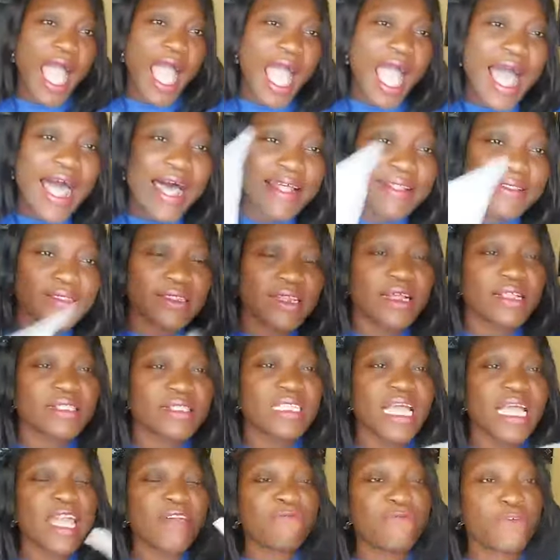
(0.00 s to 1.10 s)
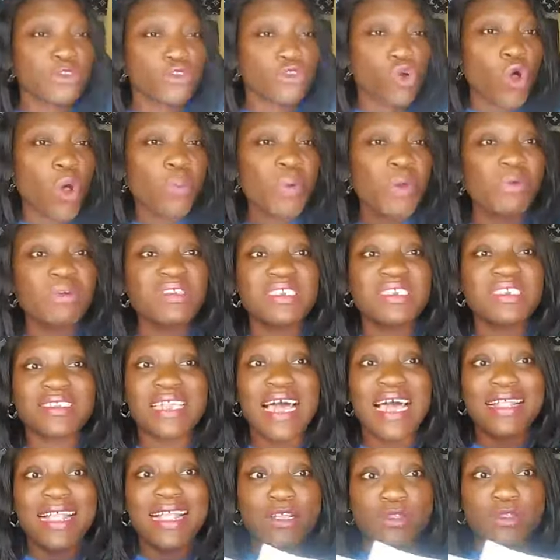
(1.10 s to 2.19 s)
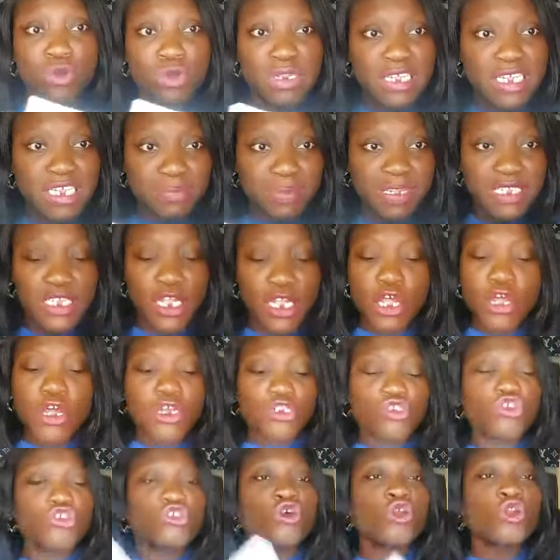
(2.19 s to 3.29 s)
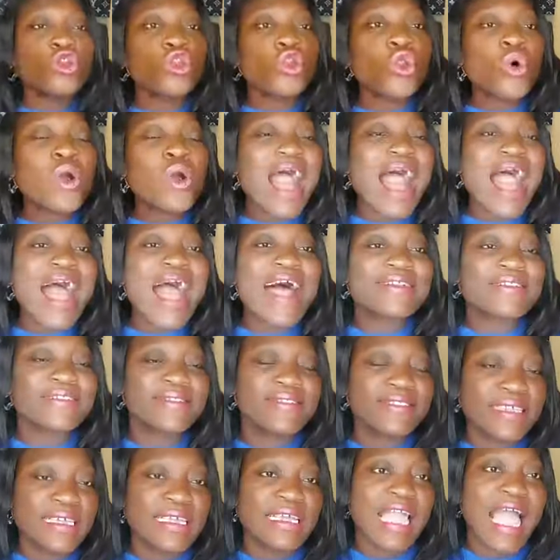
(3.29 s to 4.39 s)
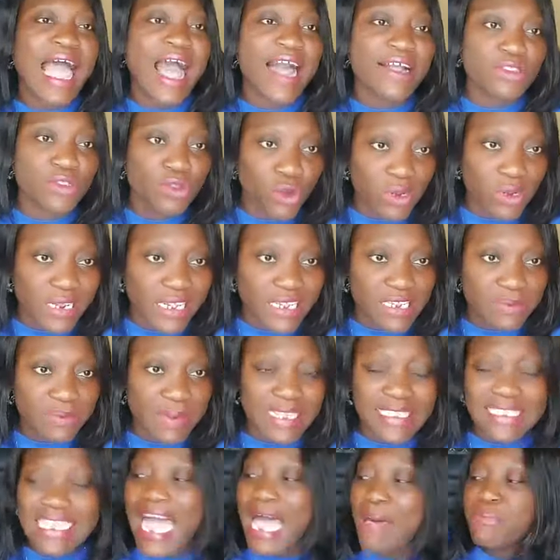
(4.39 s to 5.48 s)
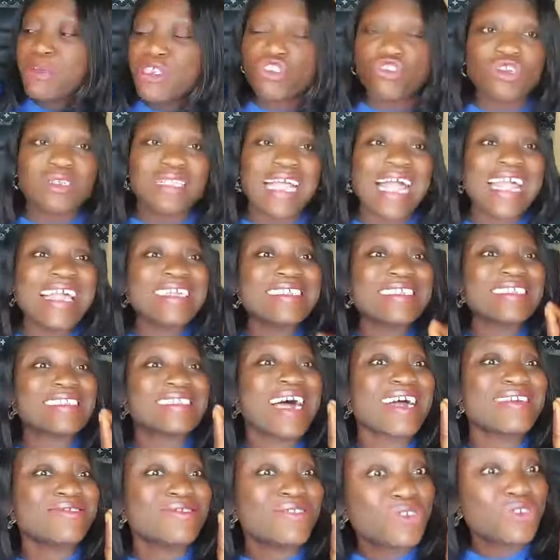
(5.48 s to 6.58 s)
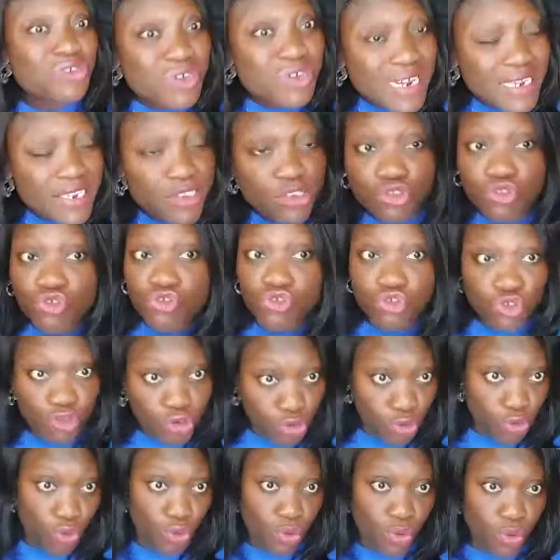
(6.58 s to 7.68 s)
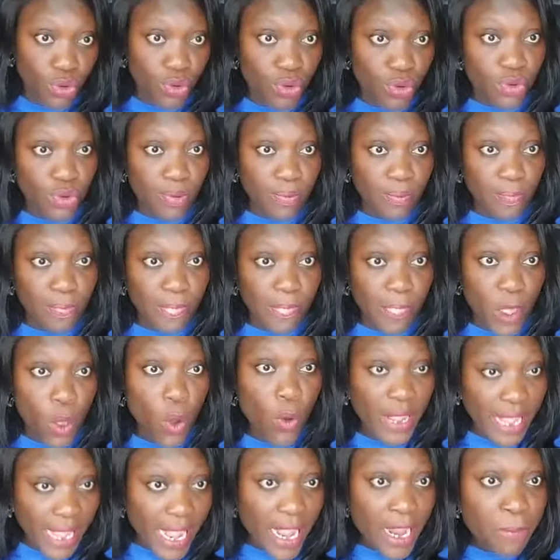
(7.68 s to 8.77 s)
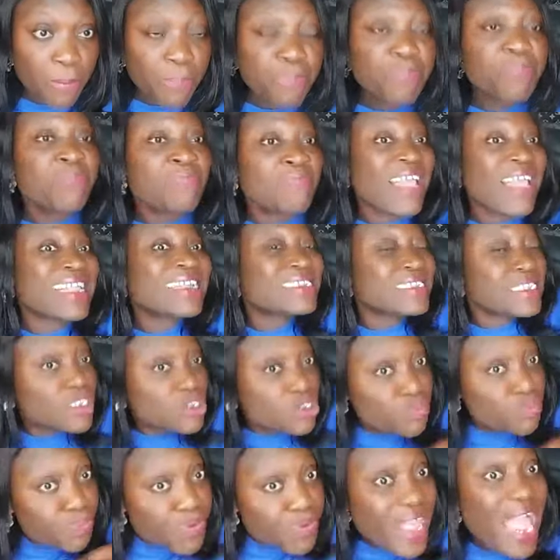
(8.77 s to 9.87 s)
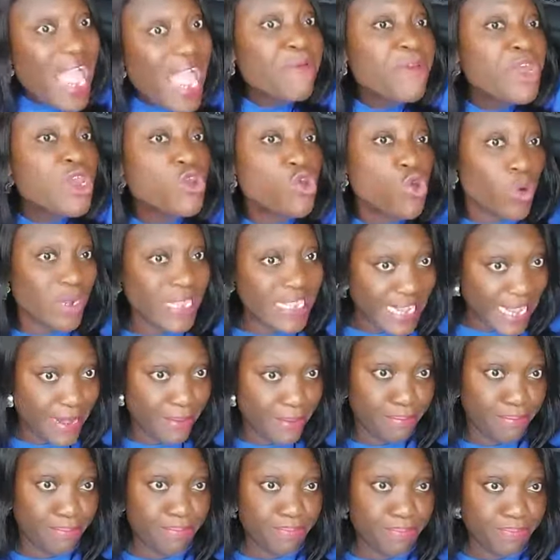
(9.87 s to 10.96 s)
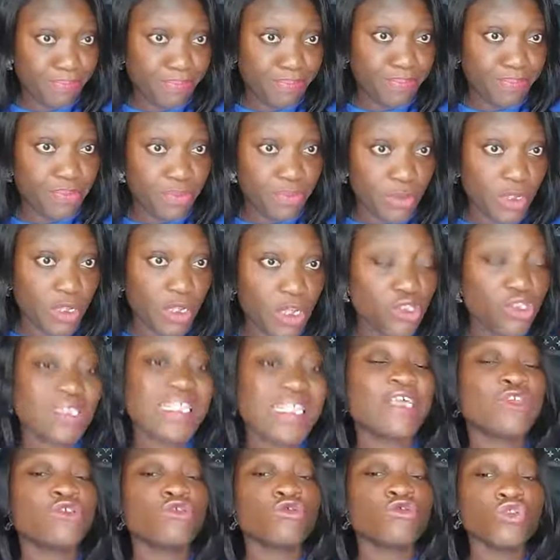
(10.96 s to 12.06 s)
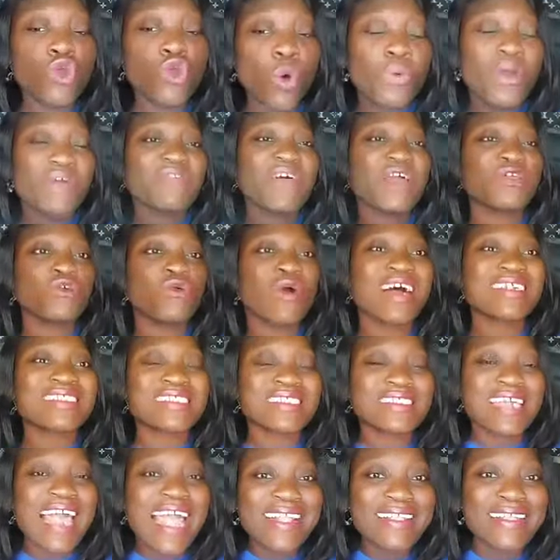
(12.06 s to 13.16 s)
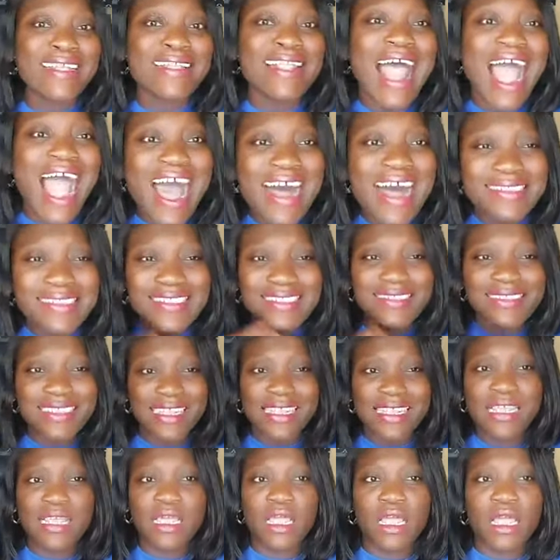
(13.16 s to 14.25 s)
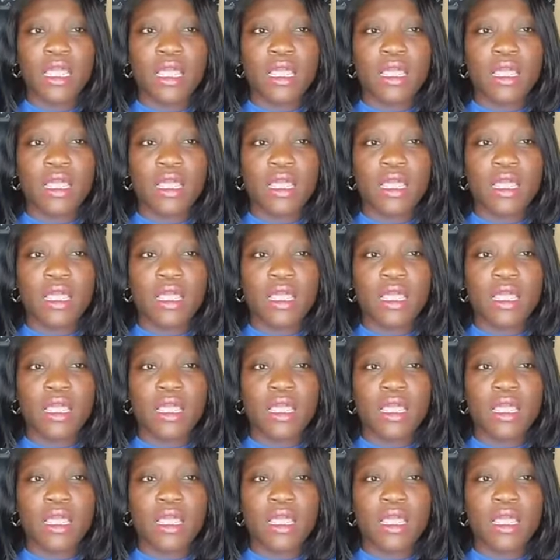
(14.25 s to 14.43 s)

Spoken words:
and a photocopy, which is an acknowledgement. So you look at the acknowledgement and be sure that it is addressed to you, okay? That it is bearing your name, so that you know whether you are signing as the